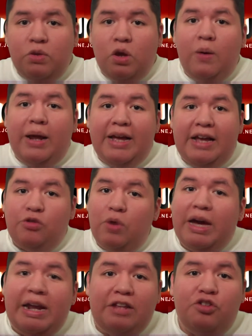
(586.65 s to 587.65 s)
Alright guys, so
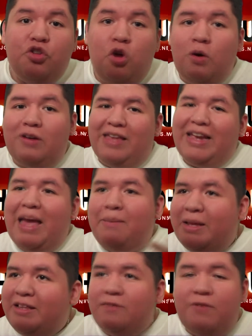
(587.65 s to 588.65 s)
I gotta let you go because I can't
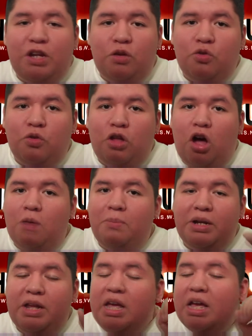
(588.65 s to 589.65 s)
make this video too long,
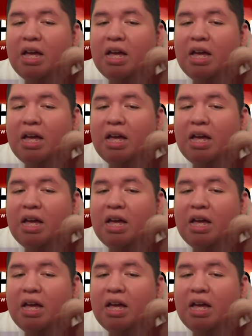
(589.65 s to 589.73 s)
but